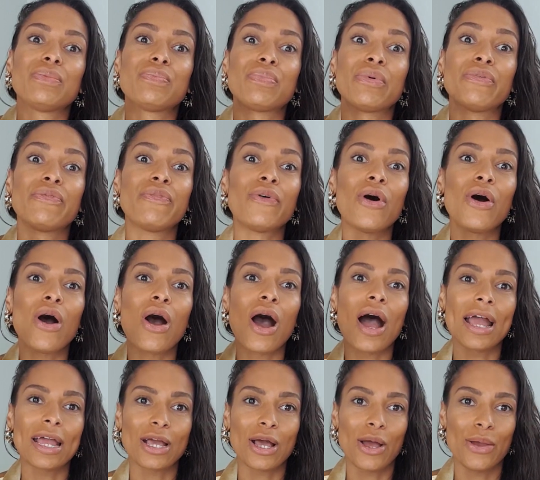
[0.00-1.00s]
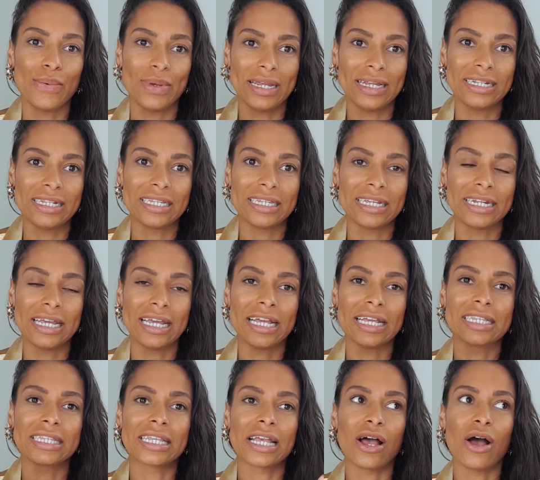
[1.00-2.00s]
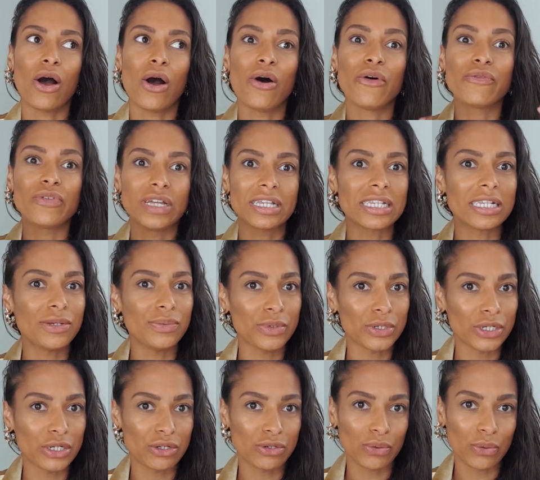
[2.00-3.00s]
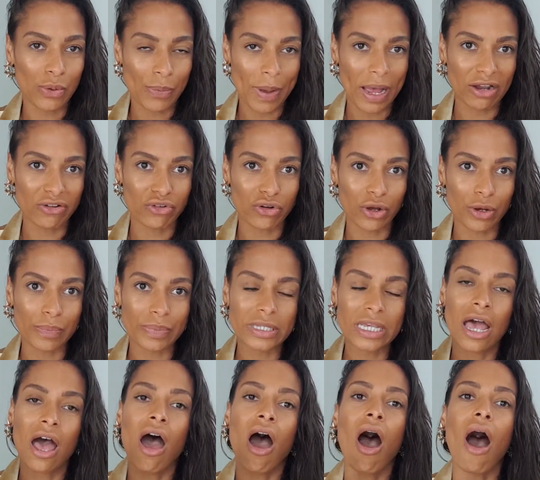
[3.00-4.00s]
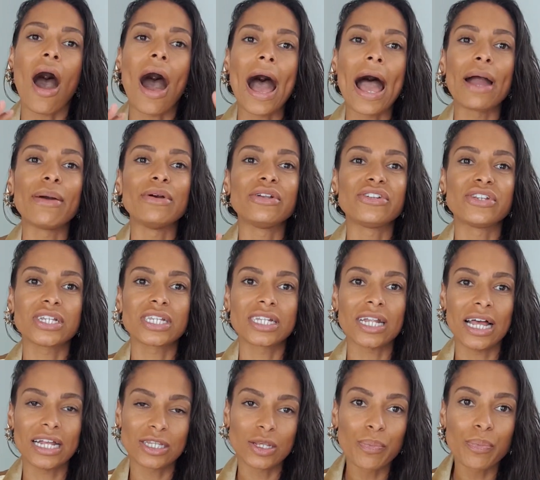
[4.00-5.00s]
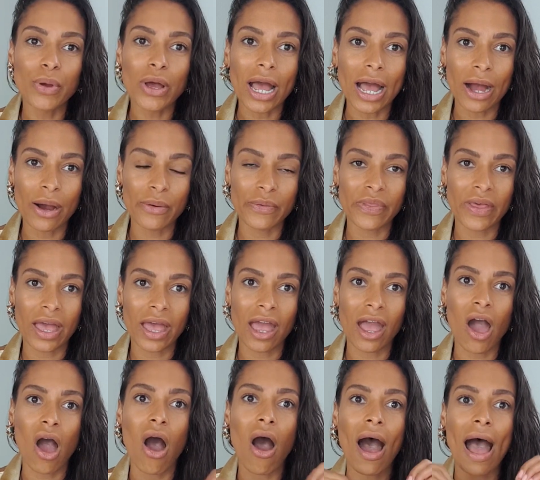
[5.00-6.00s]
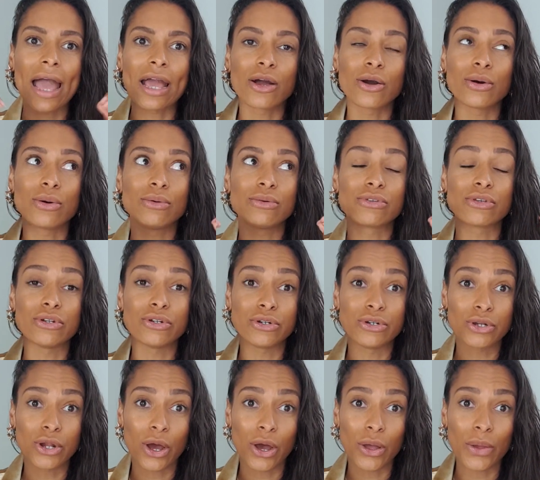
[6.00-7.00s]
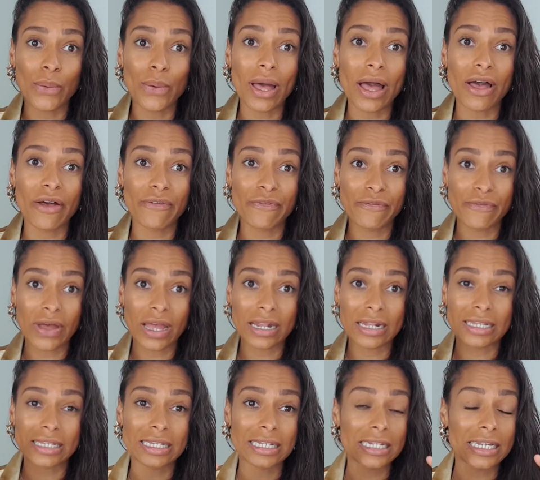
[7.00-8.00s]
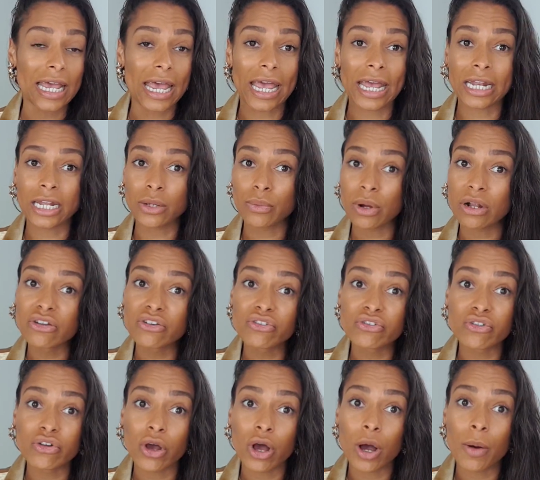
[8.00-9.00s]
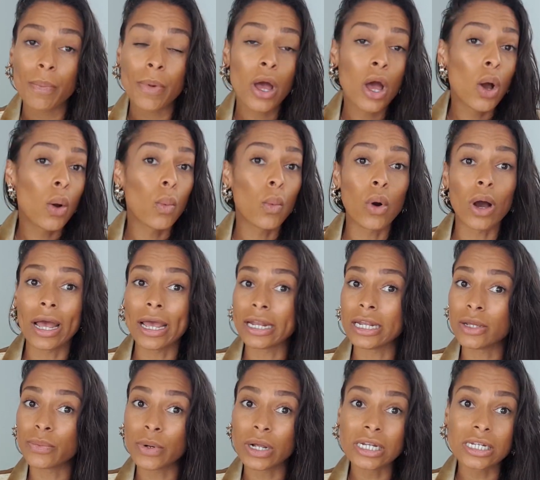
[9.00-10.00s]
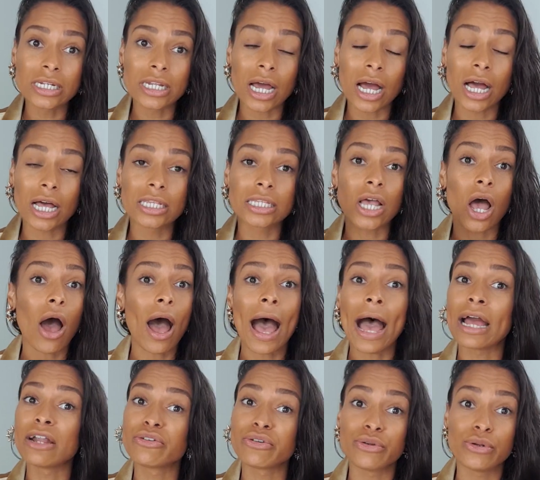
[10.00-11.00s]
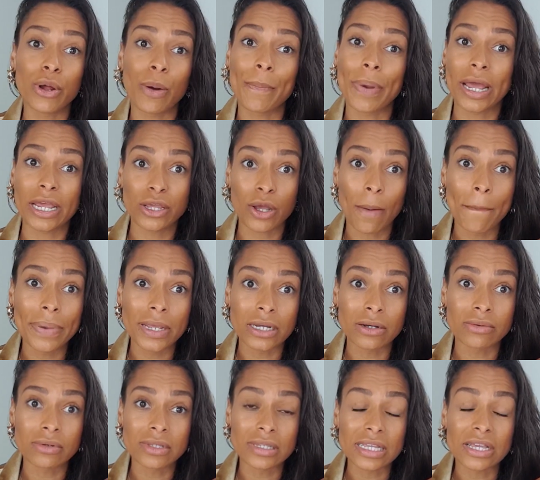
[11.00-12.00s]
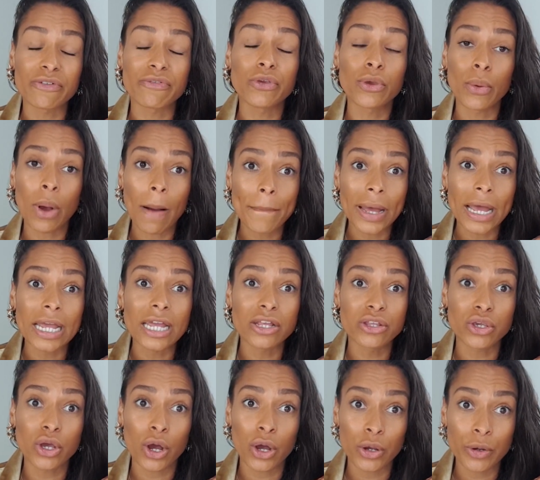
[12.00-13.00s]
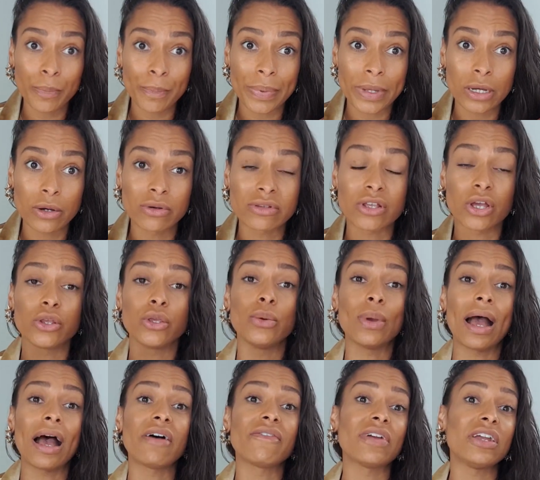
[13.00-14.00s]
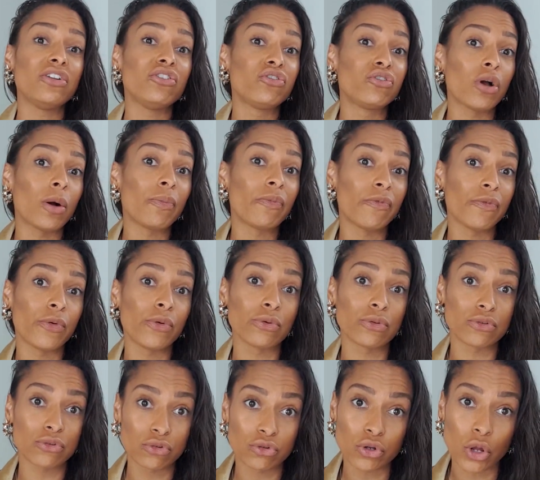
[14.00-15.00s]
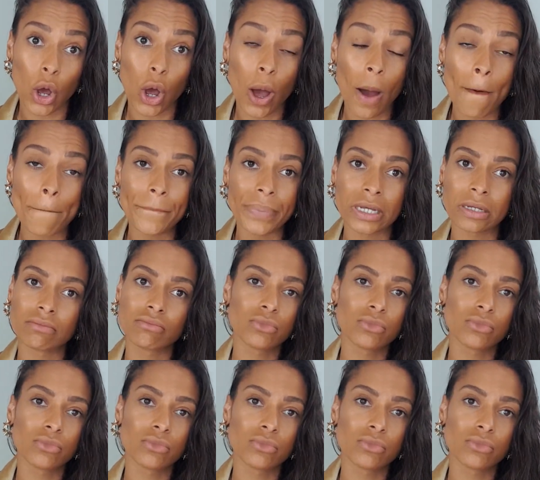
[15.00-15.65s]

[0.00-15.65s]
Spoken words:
Before I go into this, obviously we're going to talk about jobs. I would just like to put out there, I cause no offense to anyone's job, what anyone does. I do not pay your bills. If you are paying your own bills and you have a job full stop,